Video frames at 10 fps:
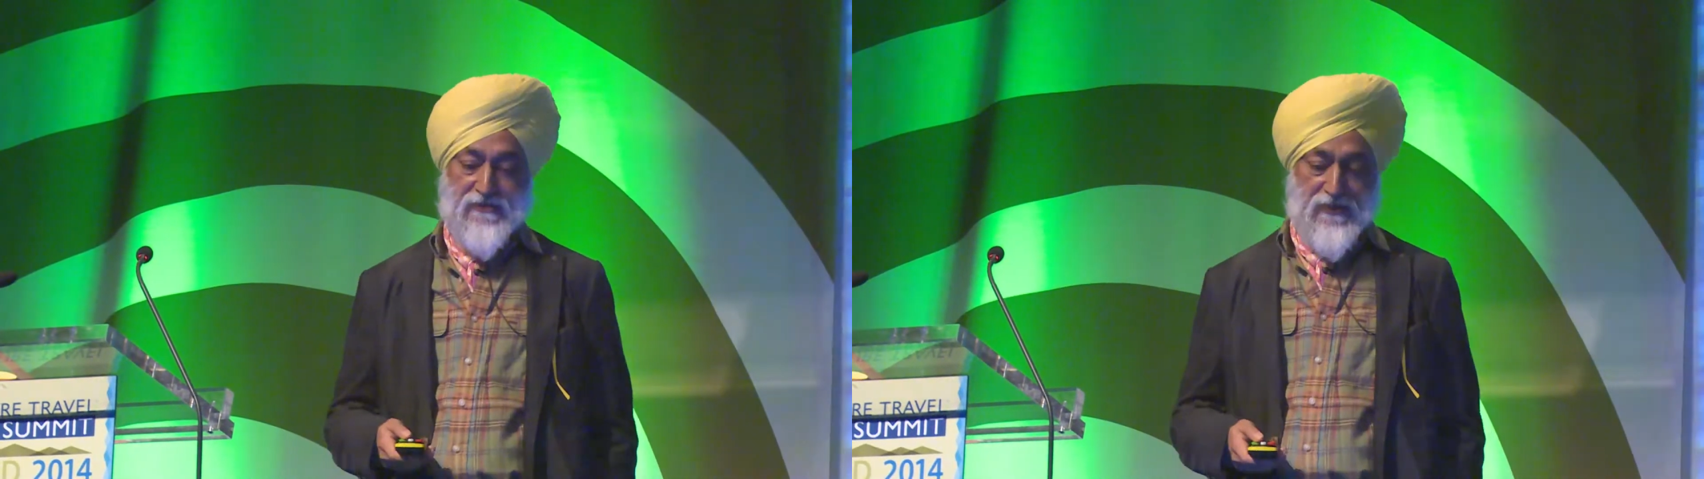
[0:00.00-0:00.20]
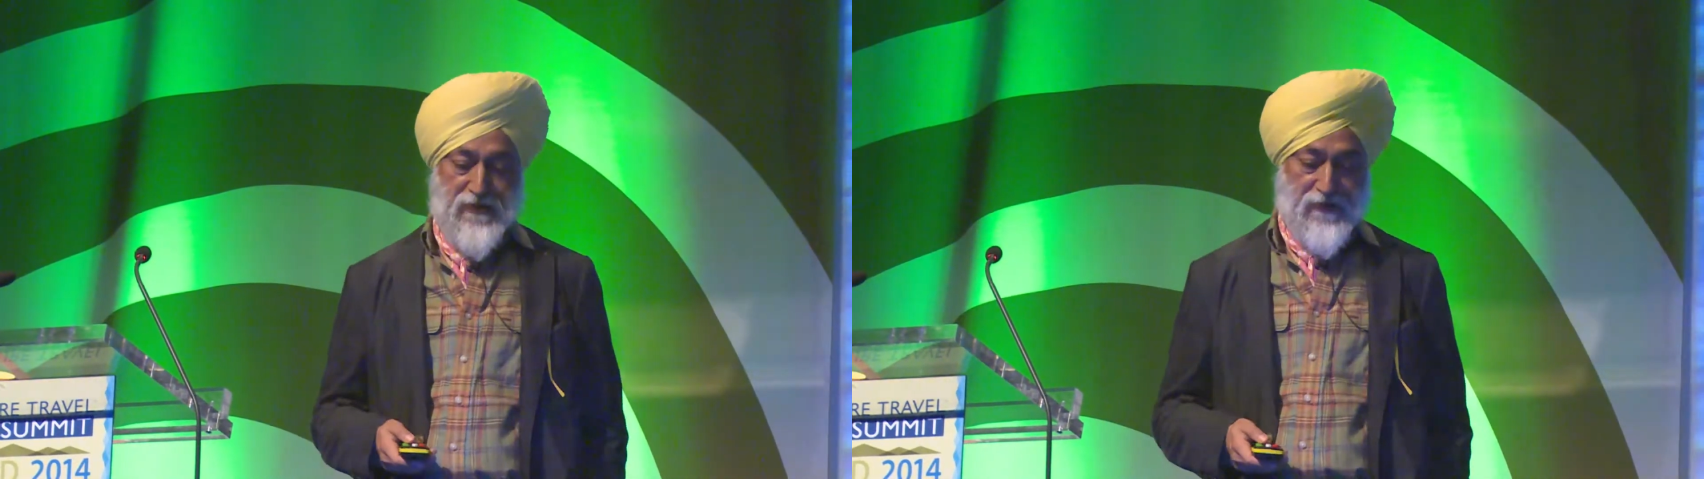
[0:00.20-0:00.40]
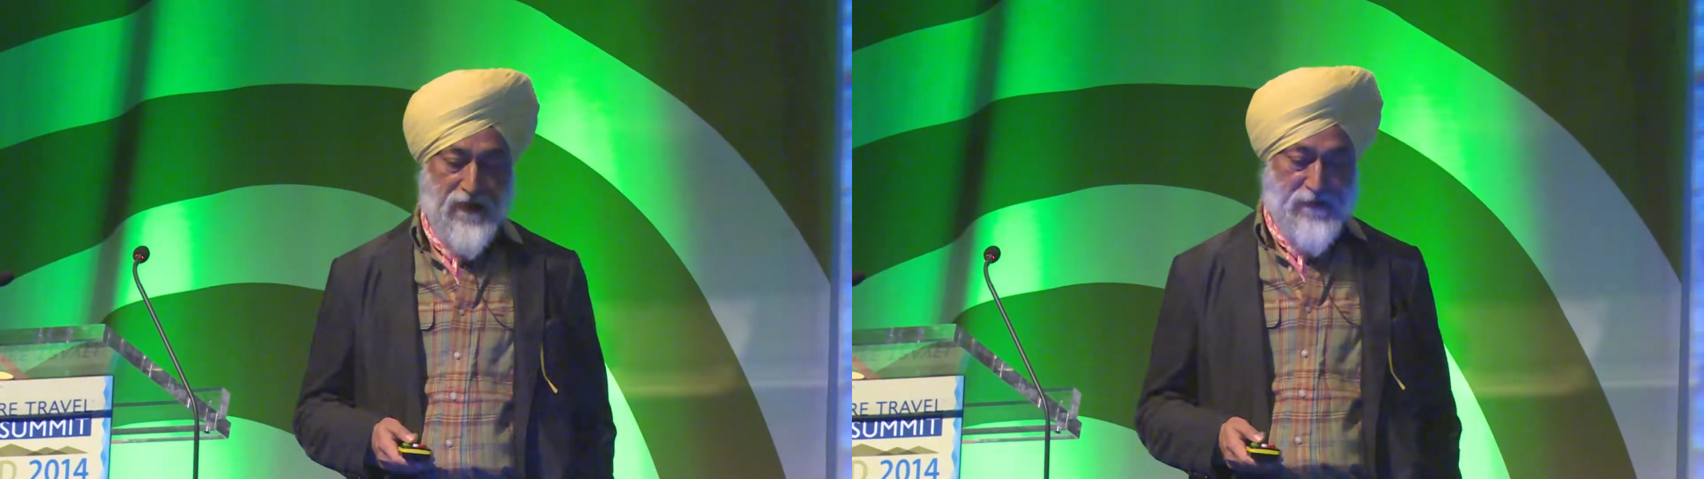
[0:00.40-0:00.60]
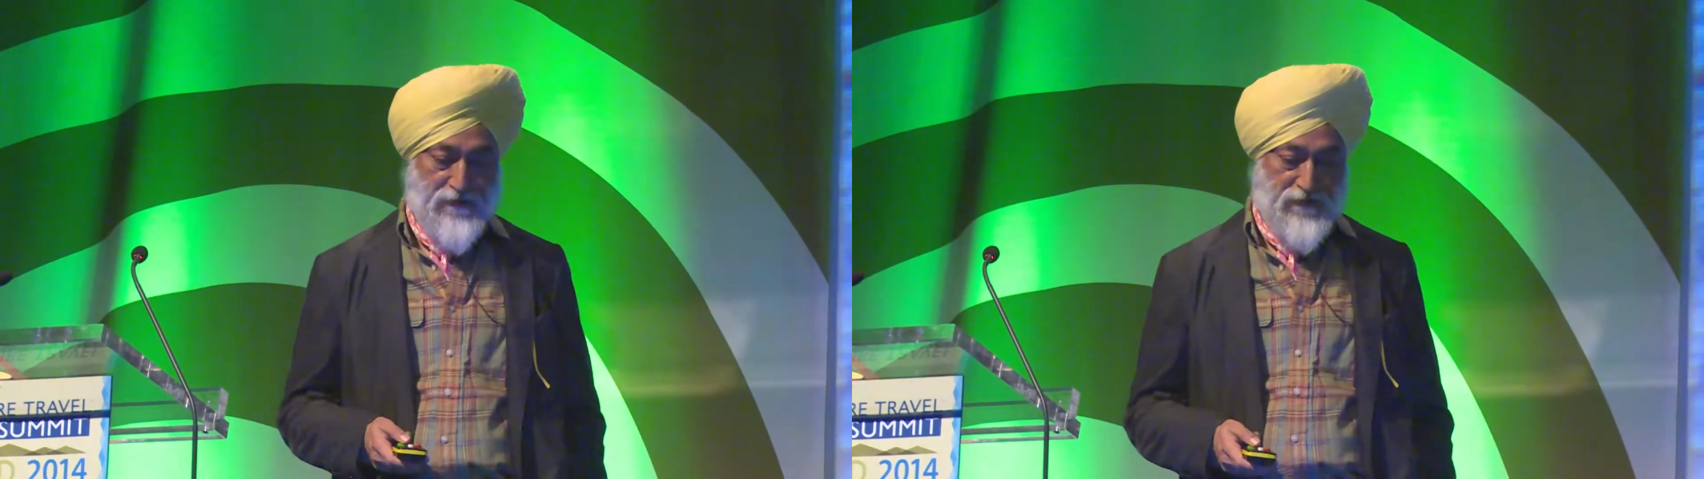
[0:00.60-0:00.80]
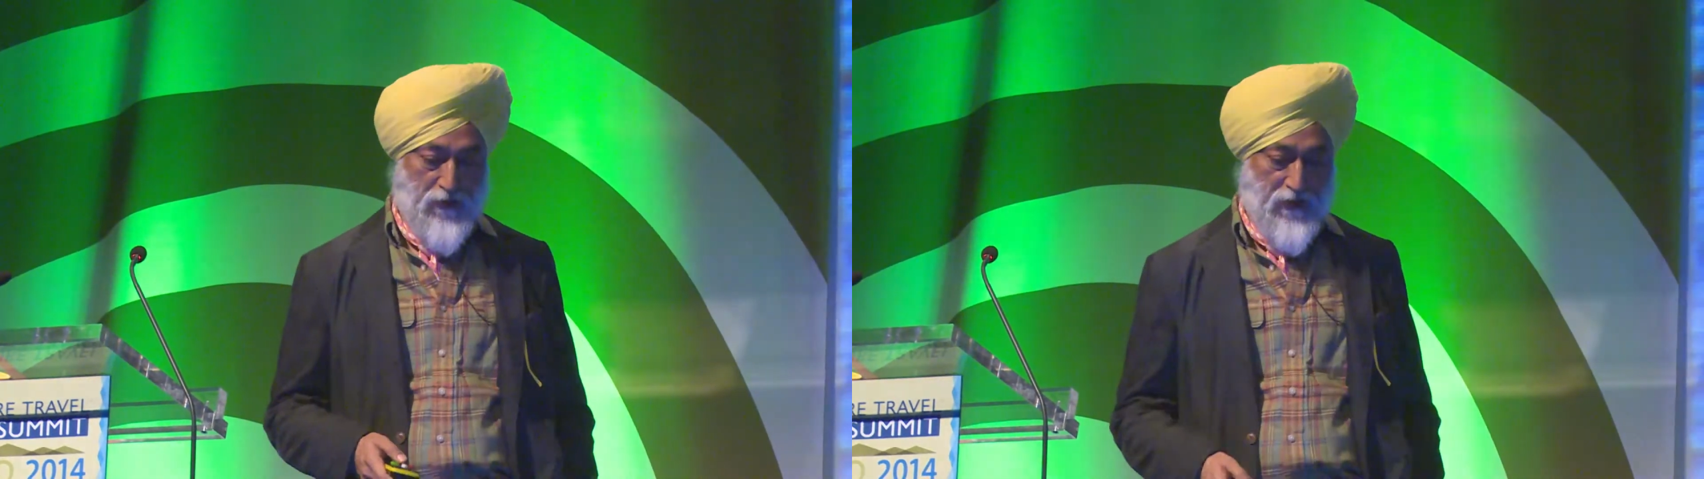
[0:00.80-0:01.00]
incredible
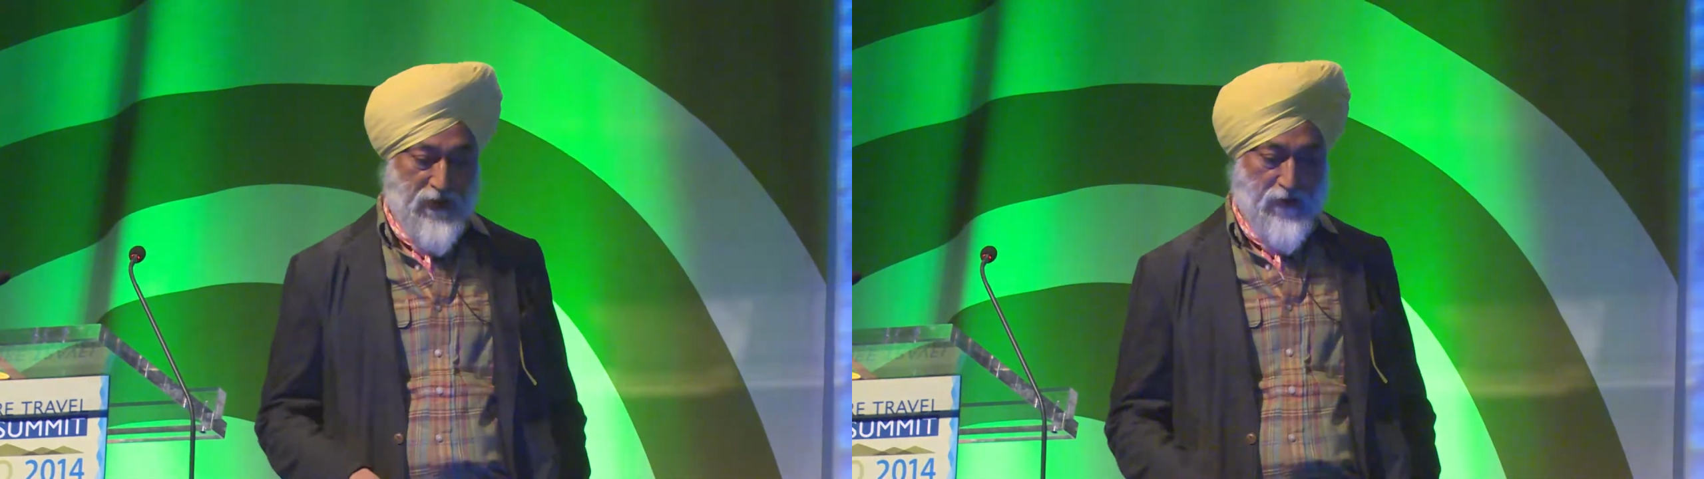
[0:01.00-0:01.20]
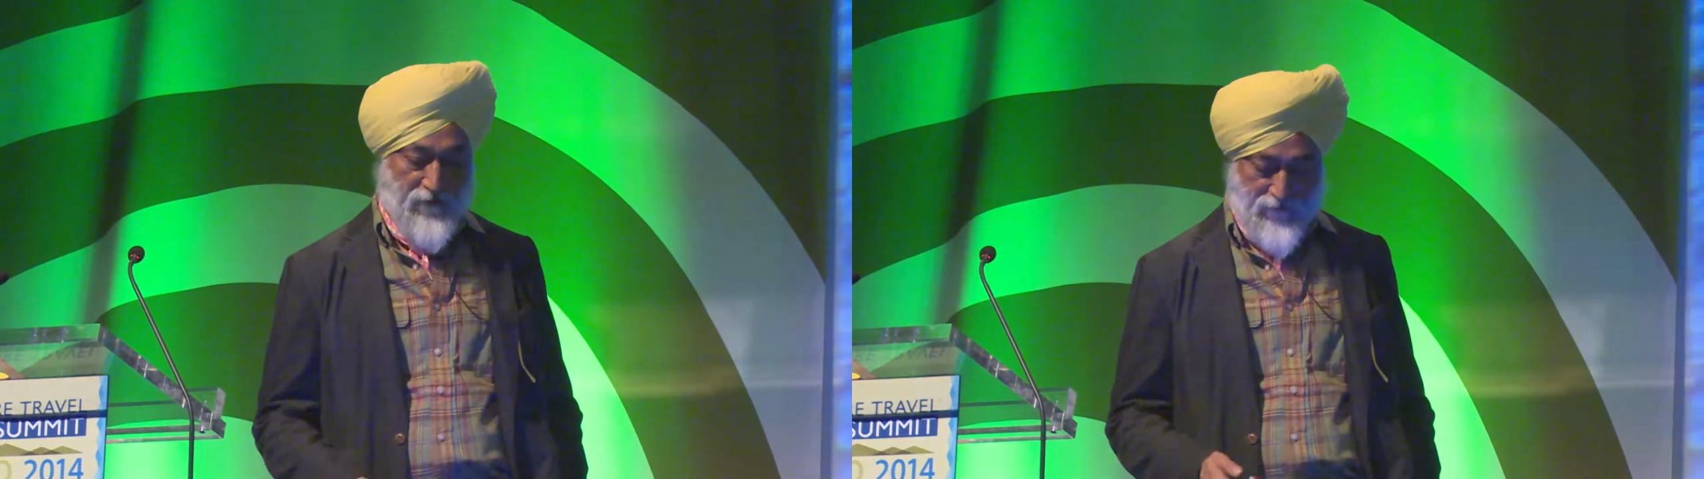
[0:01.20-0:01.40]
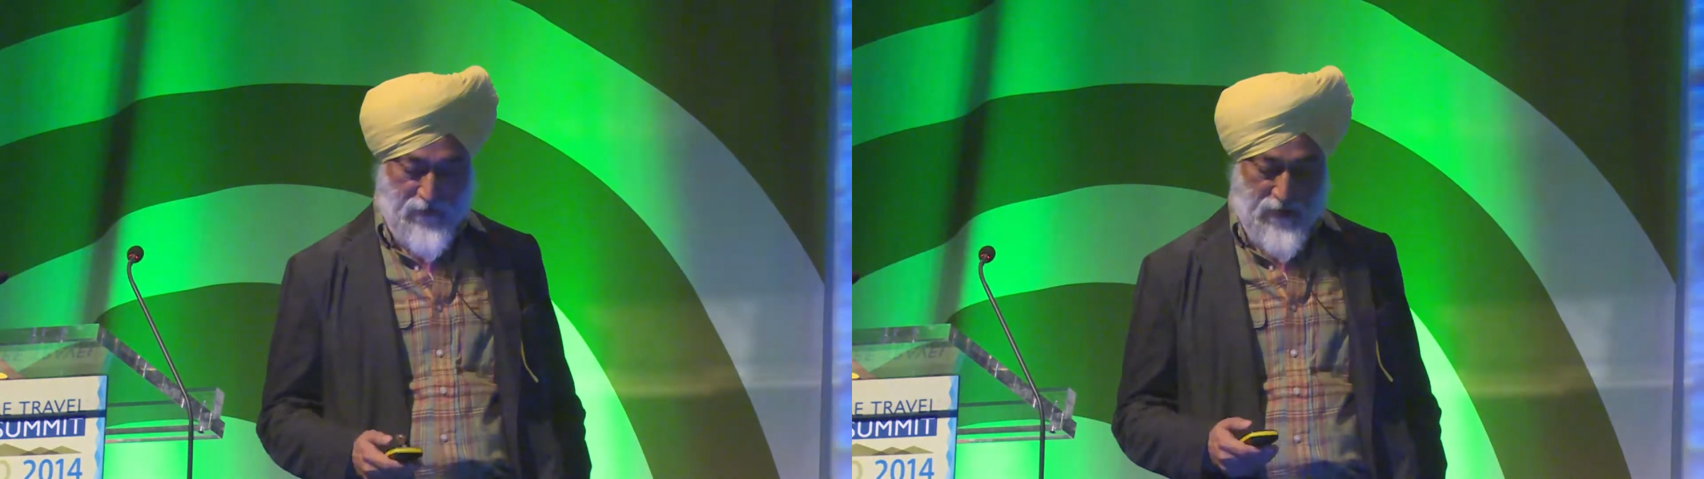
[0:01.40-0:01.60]
story of